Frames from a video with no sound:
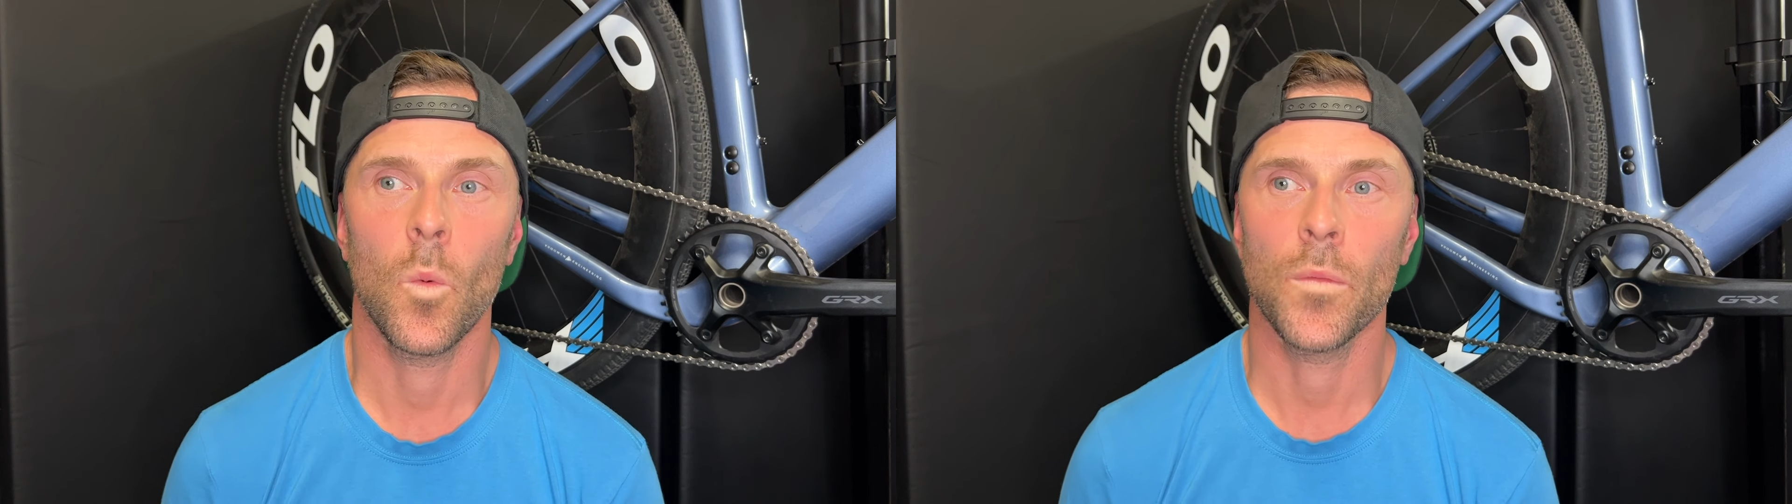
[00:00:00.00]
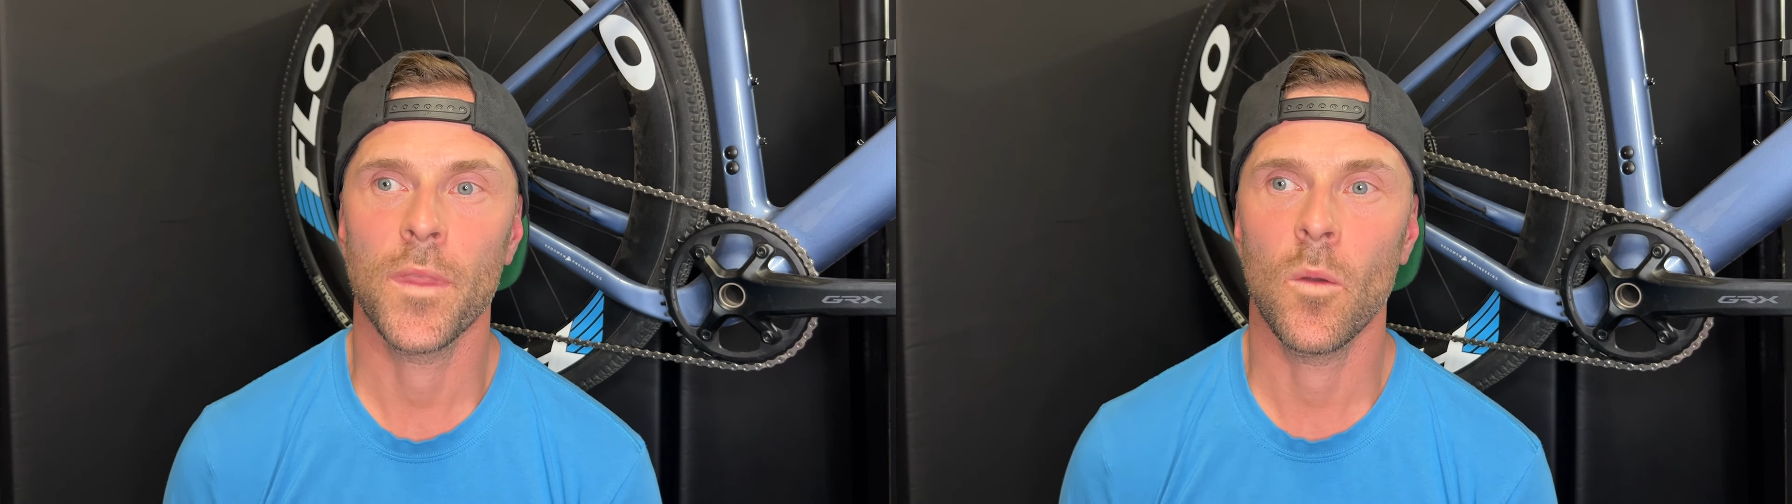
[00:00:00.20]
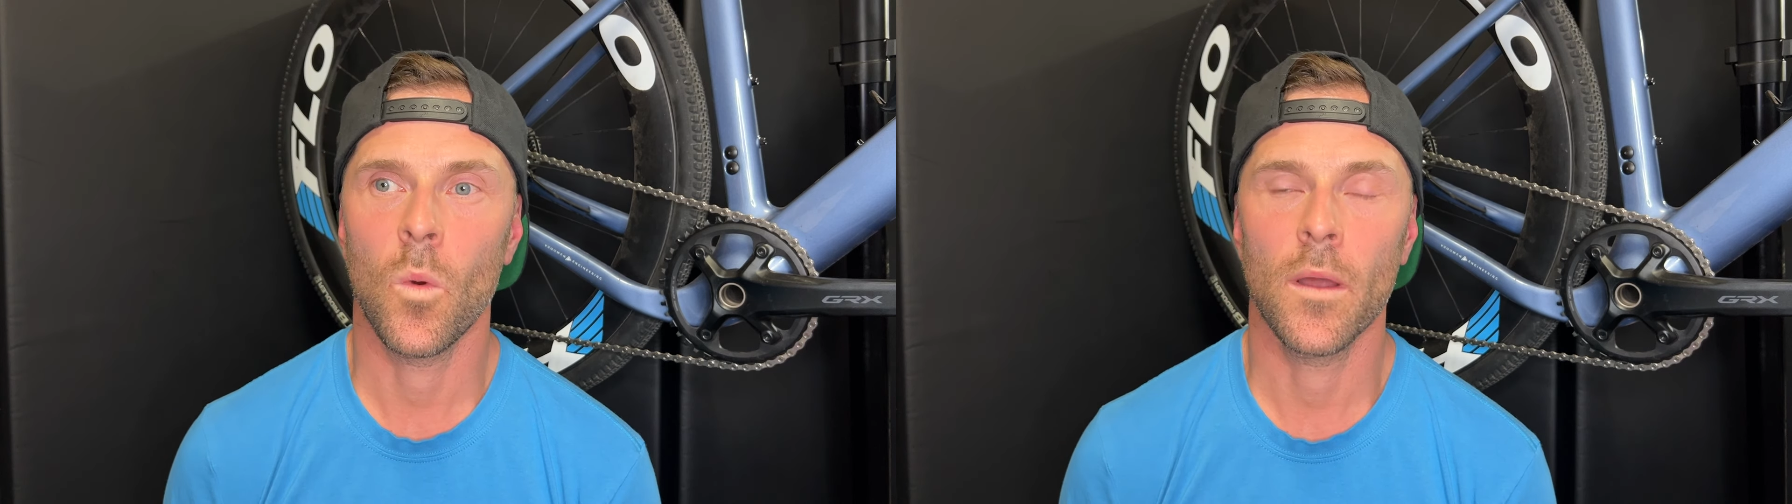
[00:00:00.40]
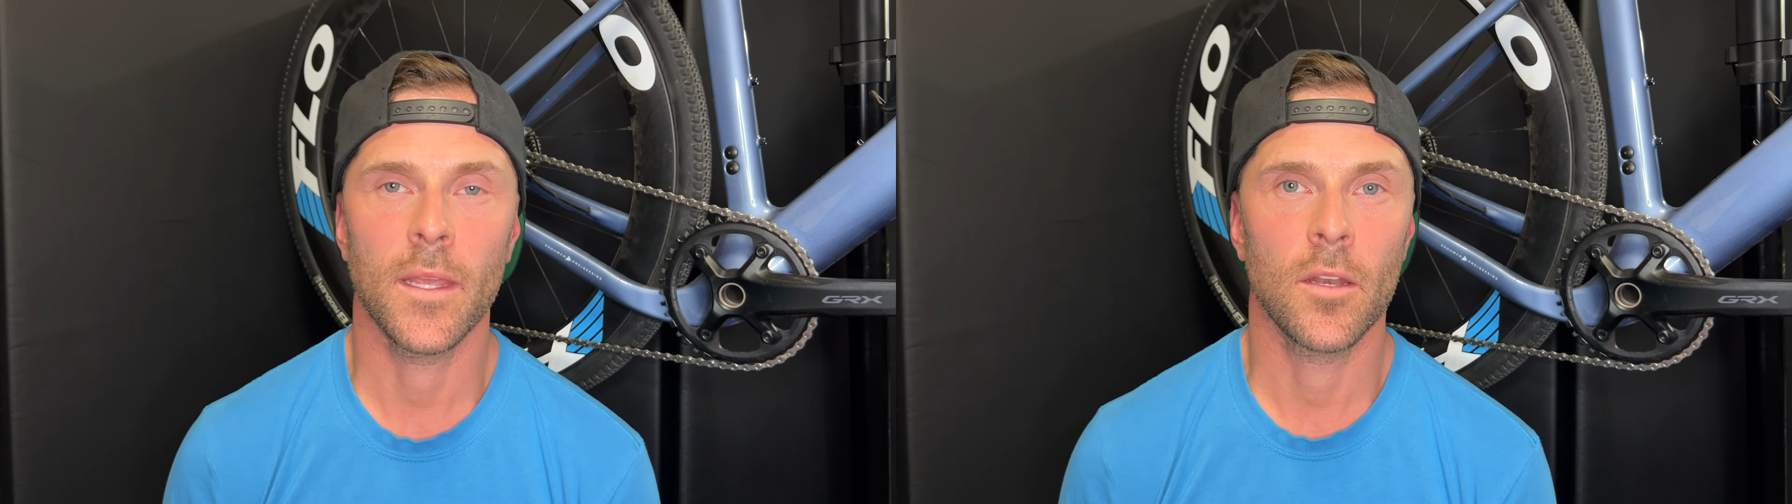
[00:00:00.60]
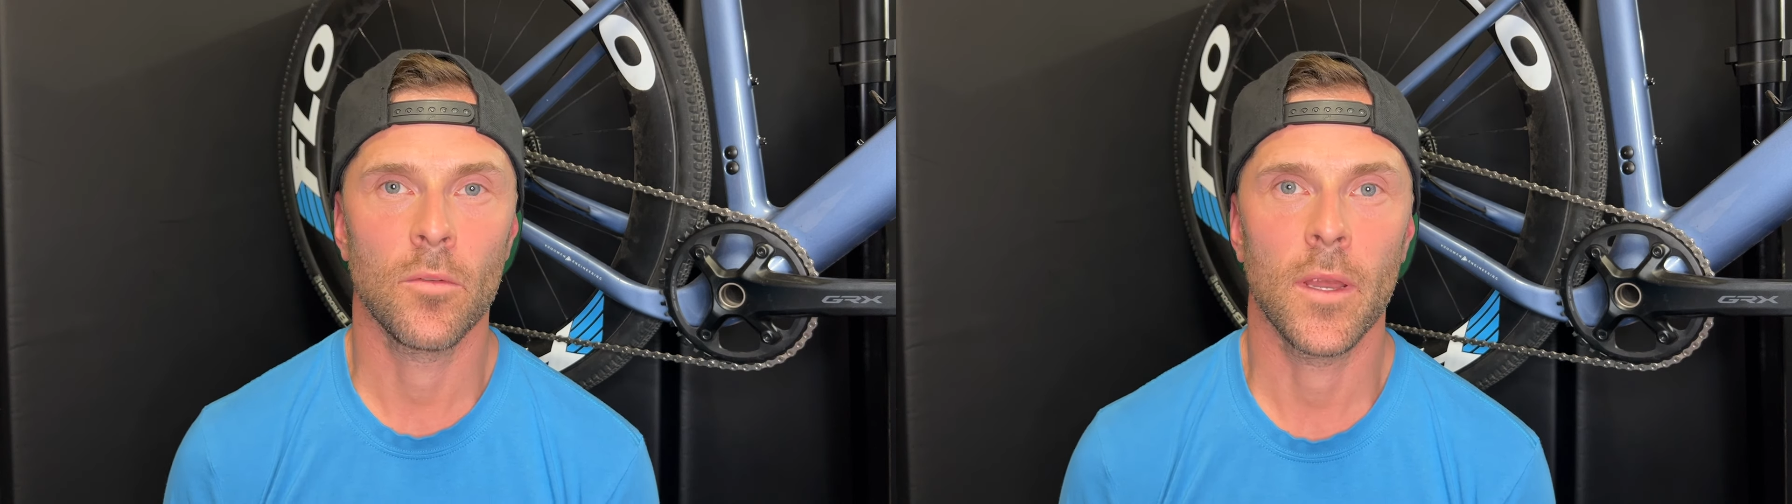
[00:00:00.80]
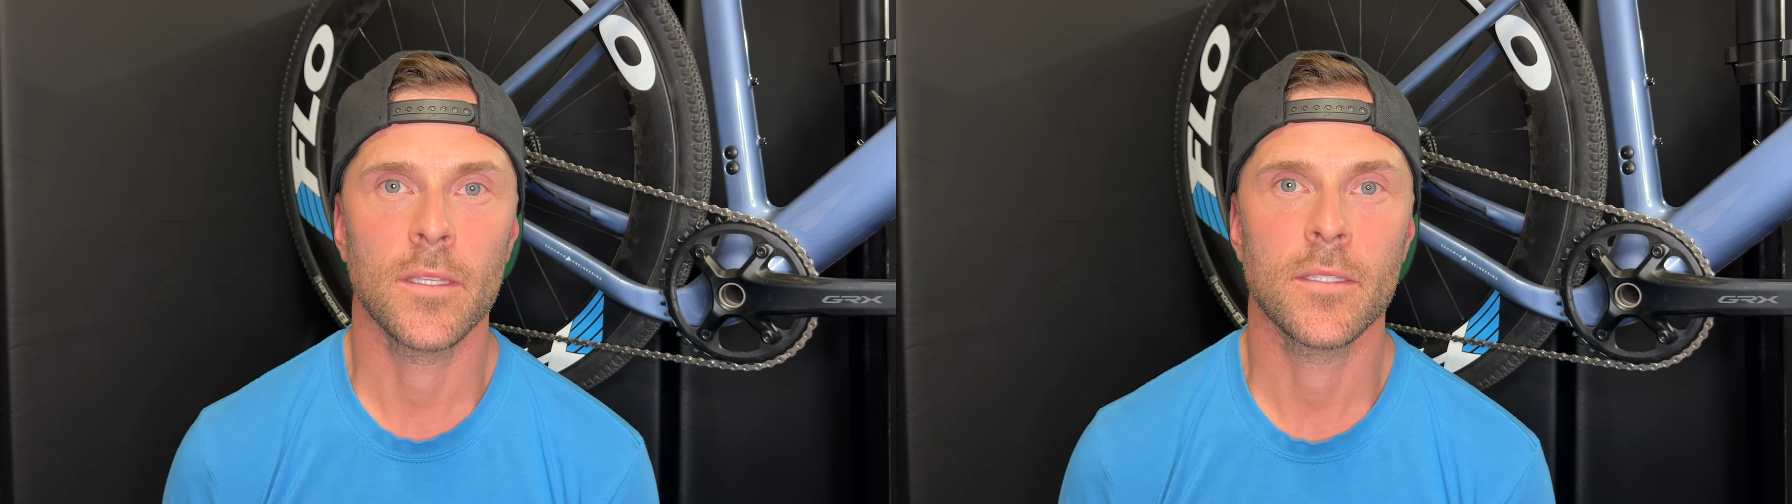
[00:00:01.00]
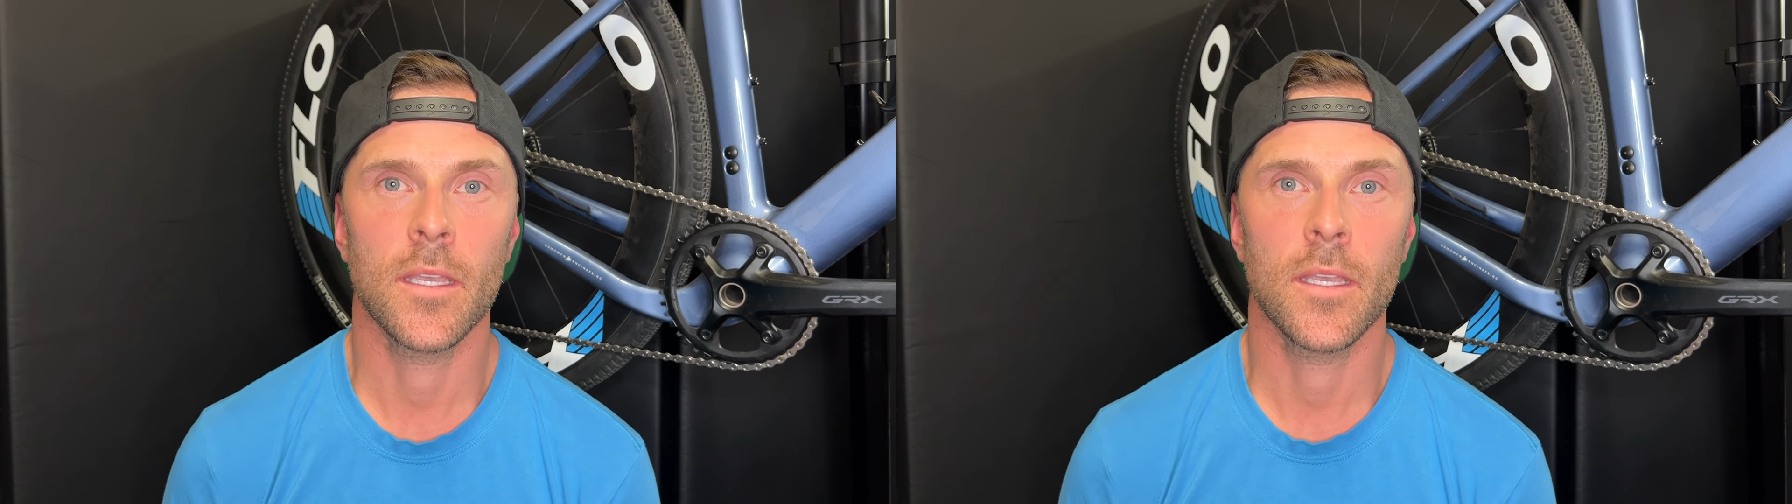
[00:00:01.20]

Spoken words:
what they want in a race